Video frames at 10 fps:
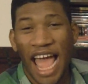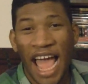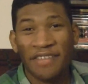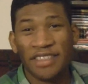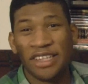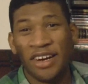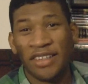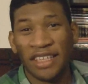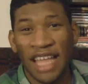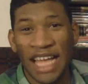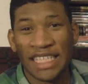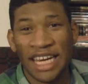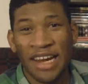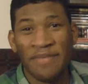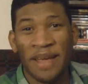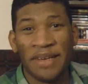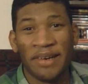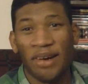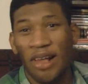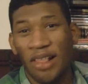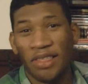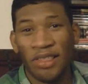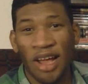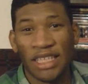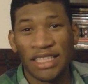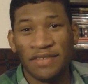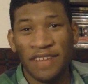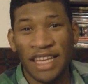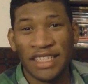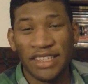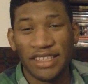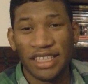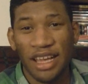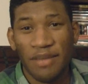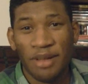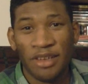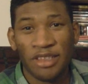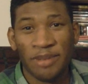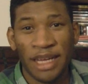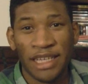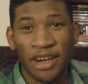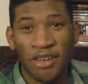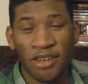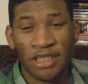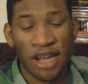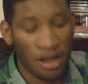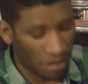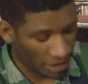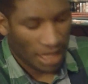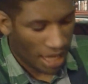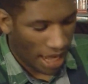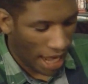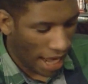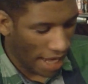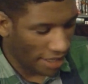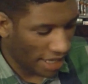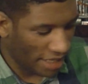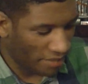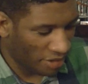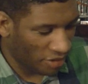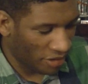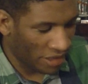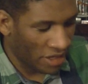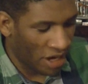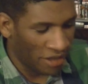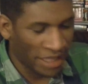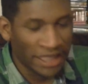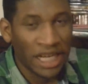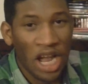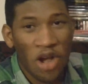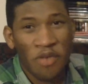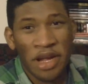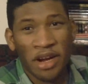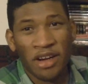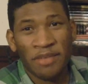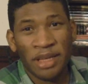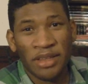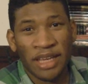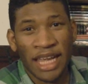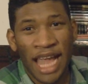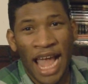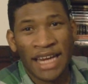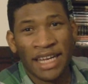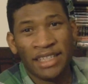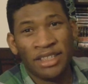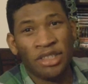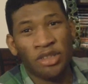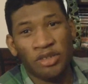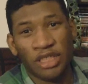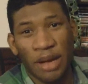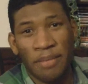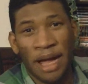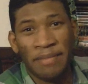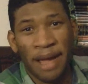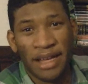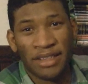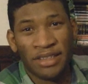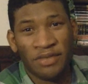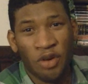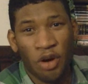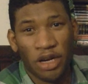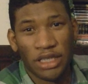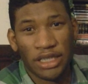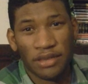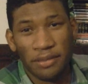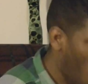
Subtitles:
Avatar: The Last Airbender, Lost Adventures, published by Dark Horse Comics. And last but certainly not least, we are going to be looking at Lose by Michael DeForge.